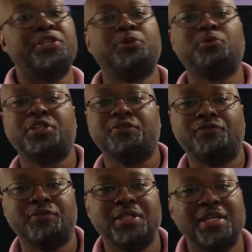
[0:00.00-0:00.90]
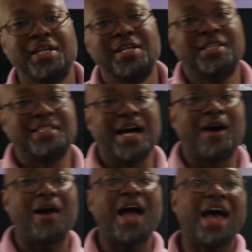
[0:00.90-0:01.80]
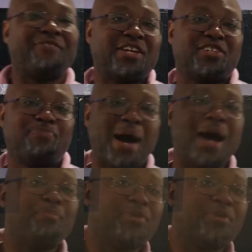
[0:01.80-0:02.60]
in your reef. Now I have a spot